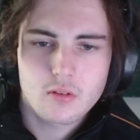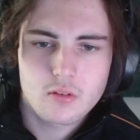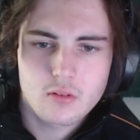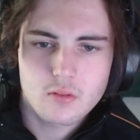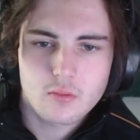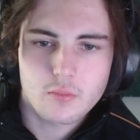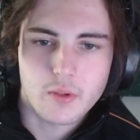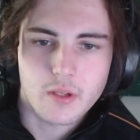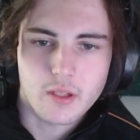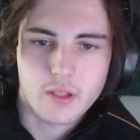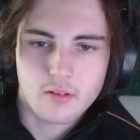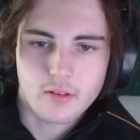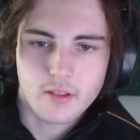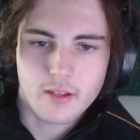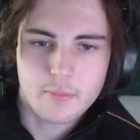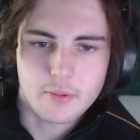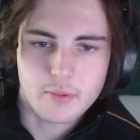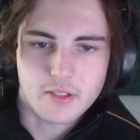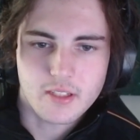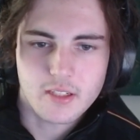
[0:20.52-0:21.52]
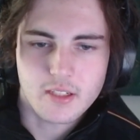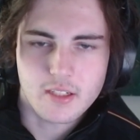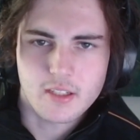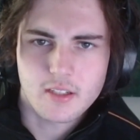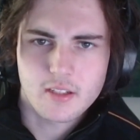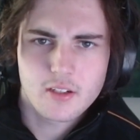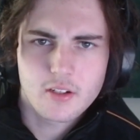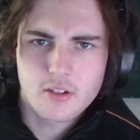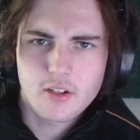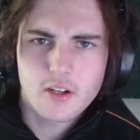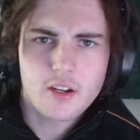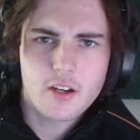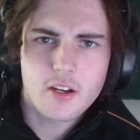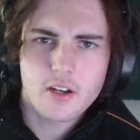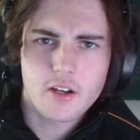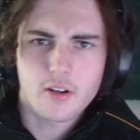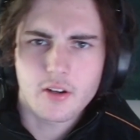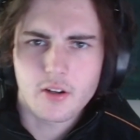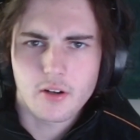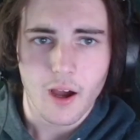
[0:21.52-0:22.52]
Wait, Lamborghini? No, no,
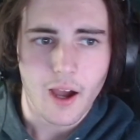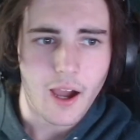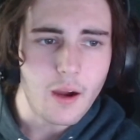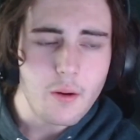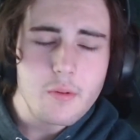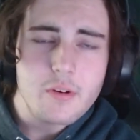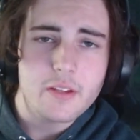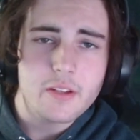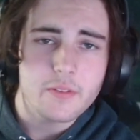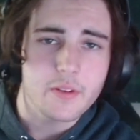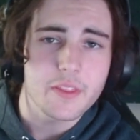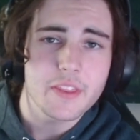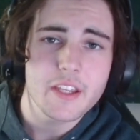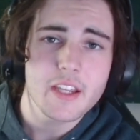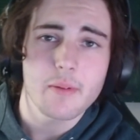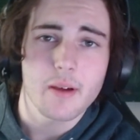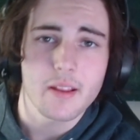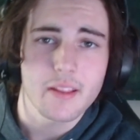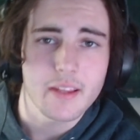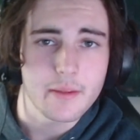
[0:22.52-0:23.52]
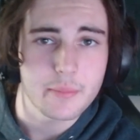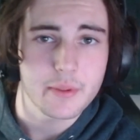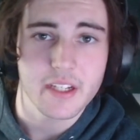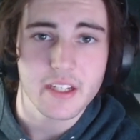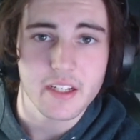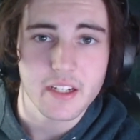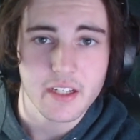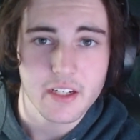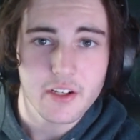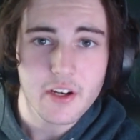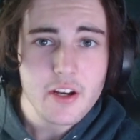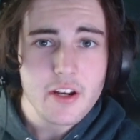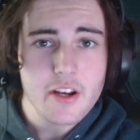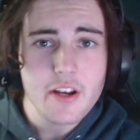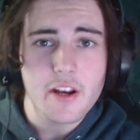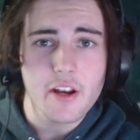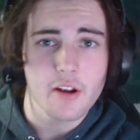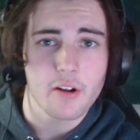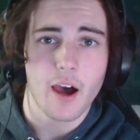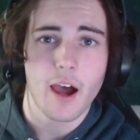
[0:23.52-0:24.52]
no, no, no. I wouldn't even think about Lamborghini. No, no,
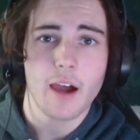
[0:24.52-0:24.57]
no, no.